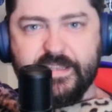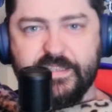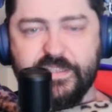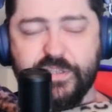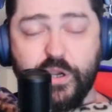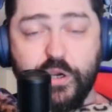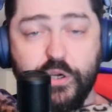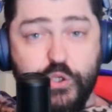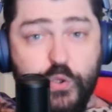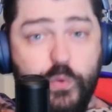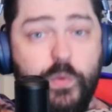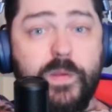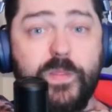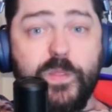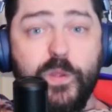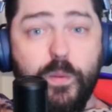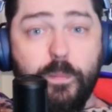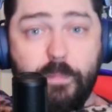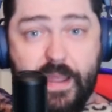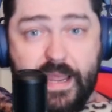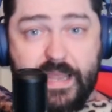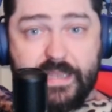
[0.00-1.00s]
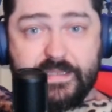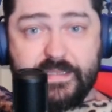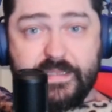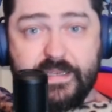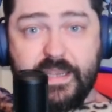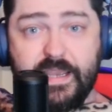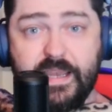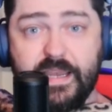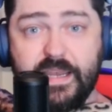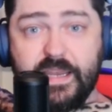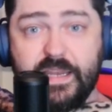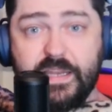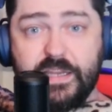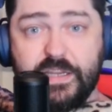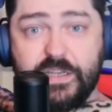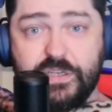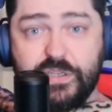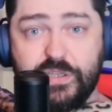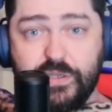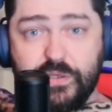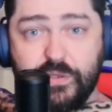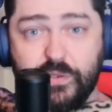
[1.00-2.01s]
are doing their best
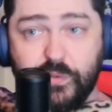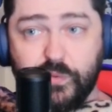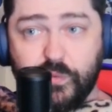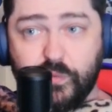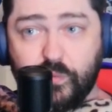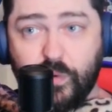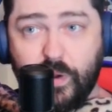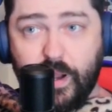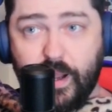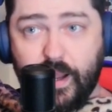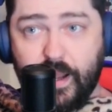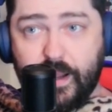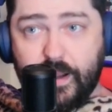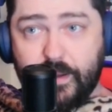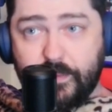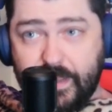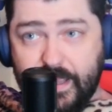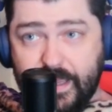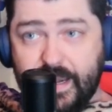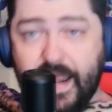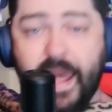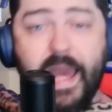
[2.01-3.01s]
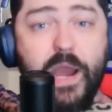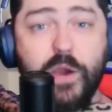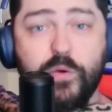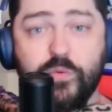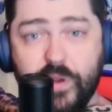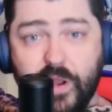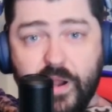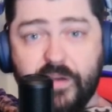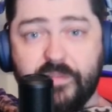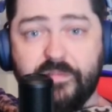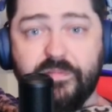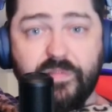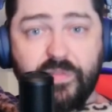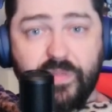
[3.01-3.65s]
to get out of,